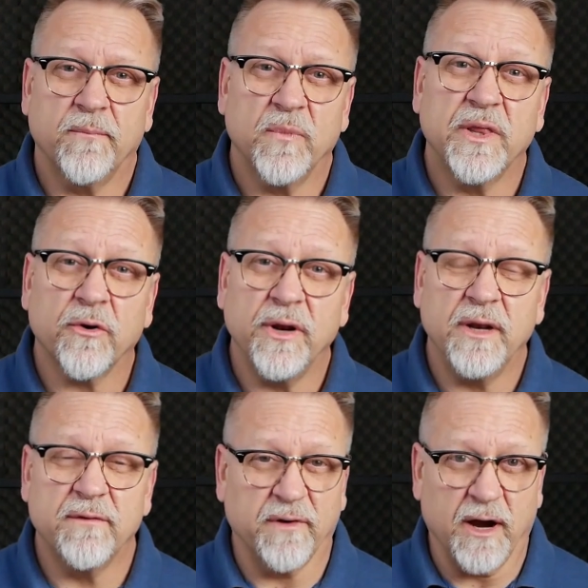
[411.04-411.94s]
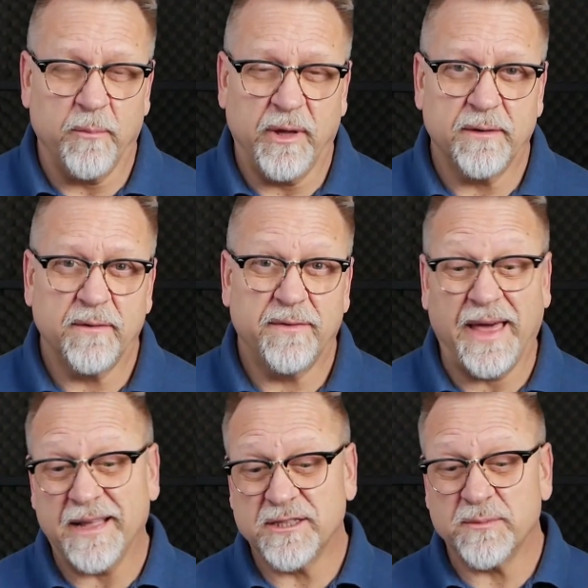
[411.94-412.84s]
learning environment.
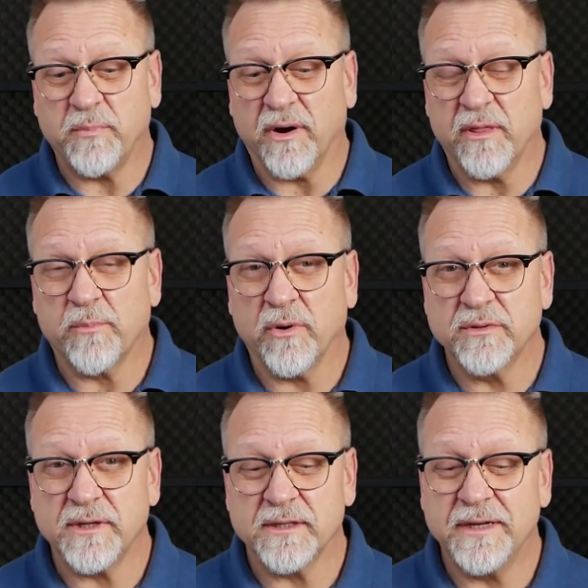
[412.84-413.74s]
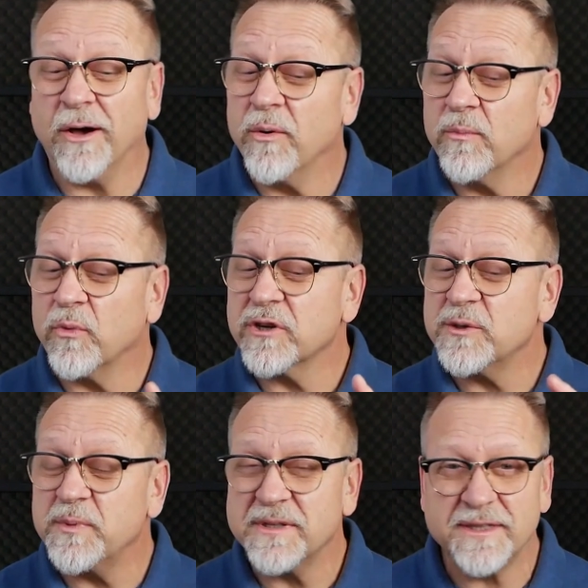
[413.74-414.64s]
That's part of the process. Now, more
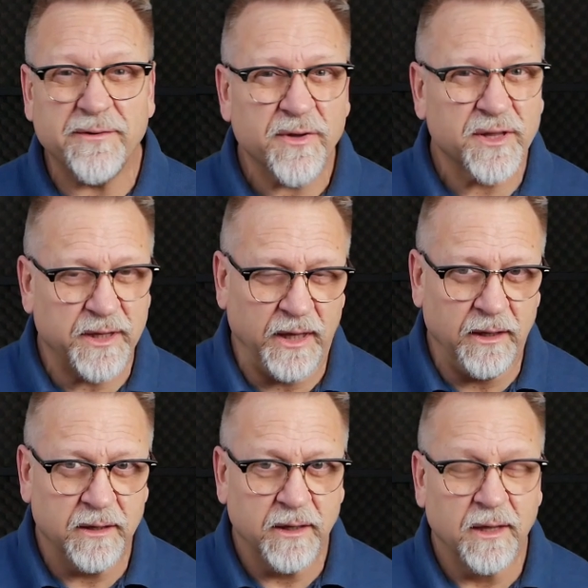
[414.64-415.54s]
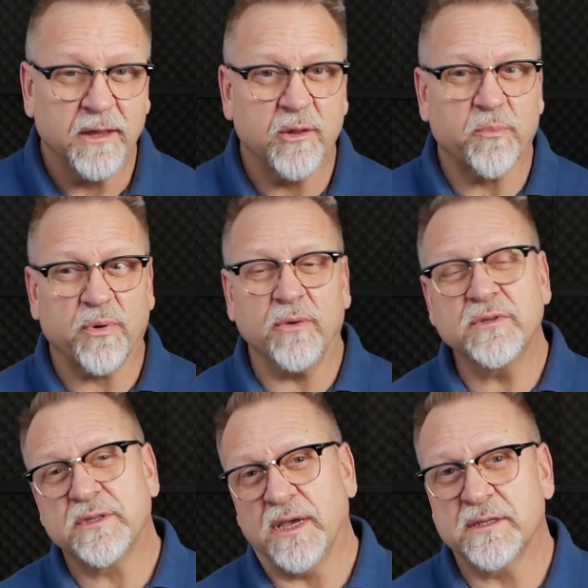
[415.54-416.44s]
specifically, the
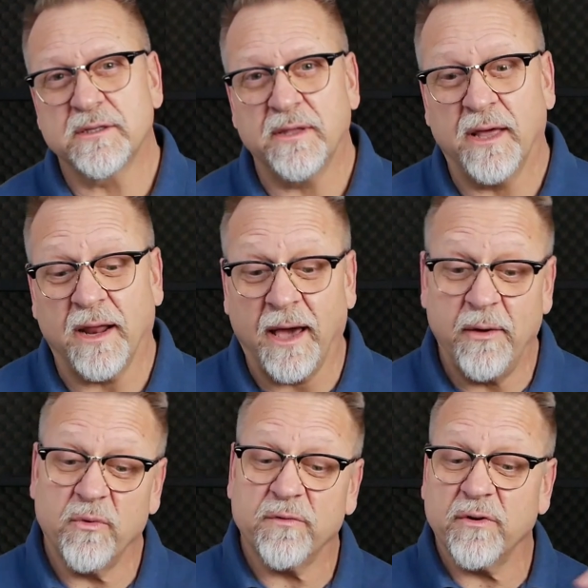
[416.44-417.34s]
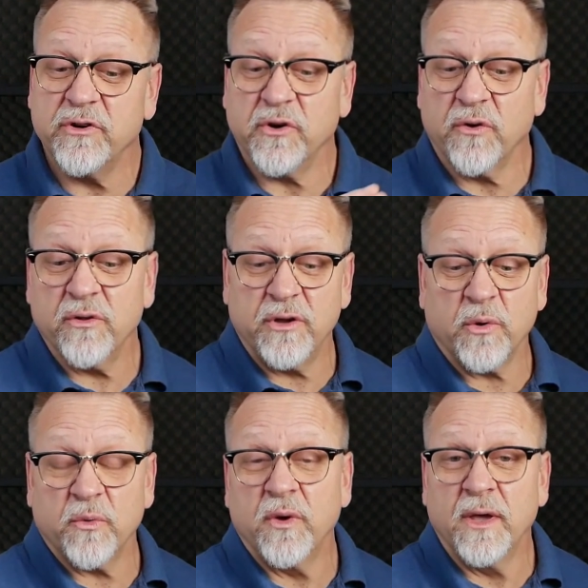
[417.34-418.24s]
process that I referred to
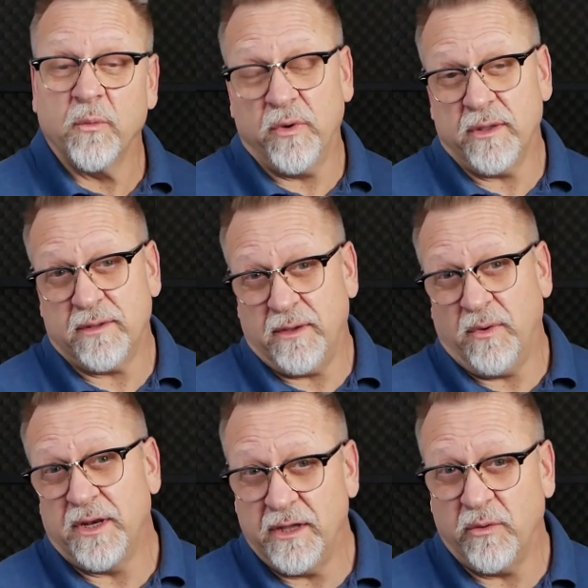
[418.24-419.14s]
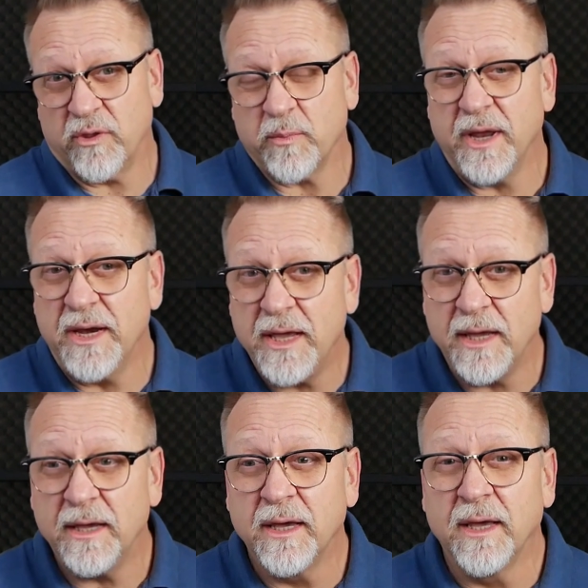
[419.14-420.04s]
earlier with in dealing with my
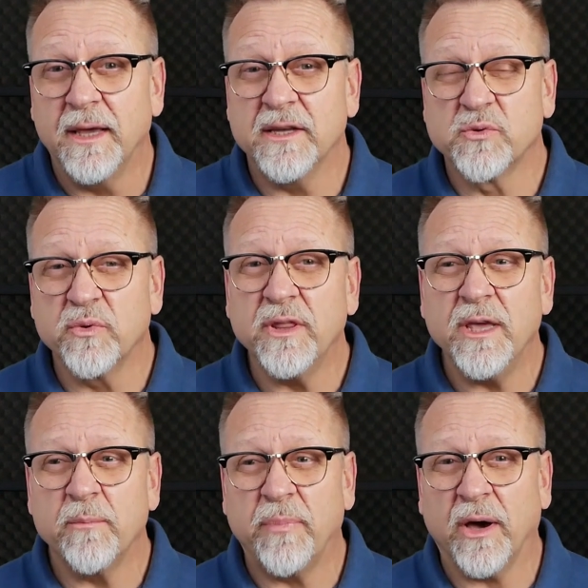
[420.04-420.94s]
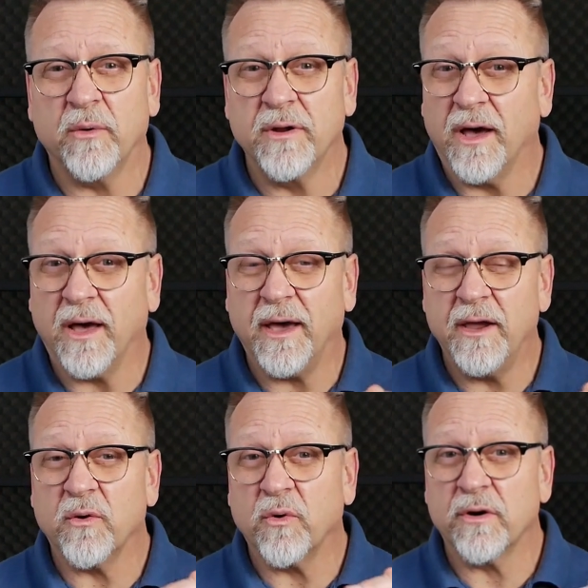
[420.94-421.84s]
knee is really about
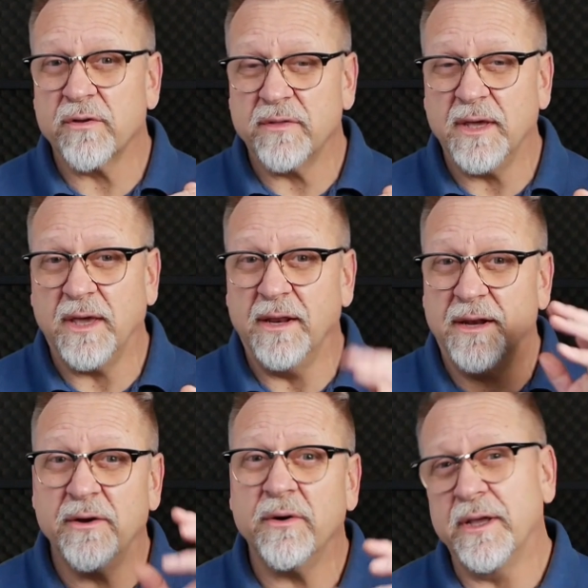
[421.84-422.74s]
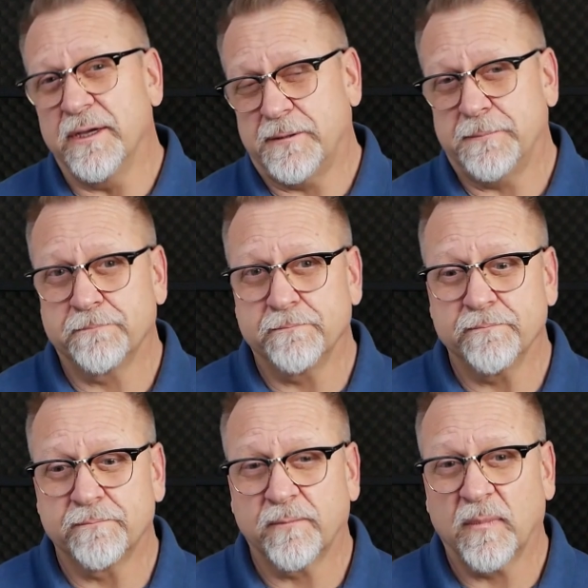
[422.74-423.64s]
higher order thinking. And here it is.
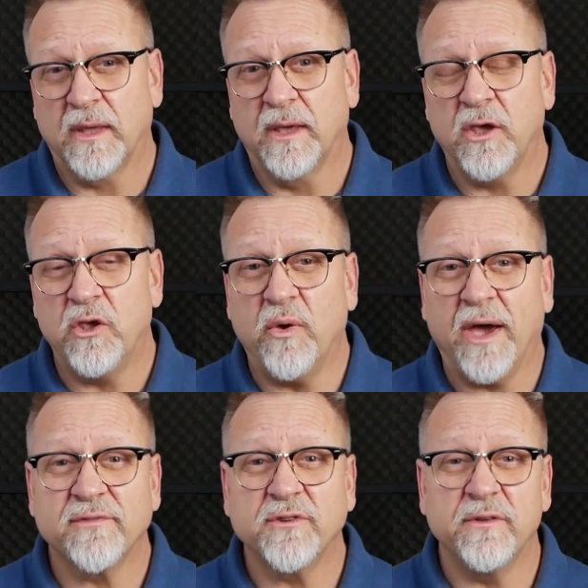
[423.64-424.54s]
You have to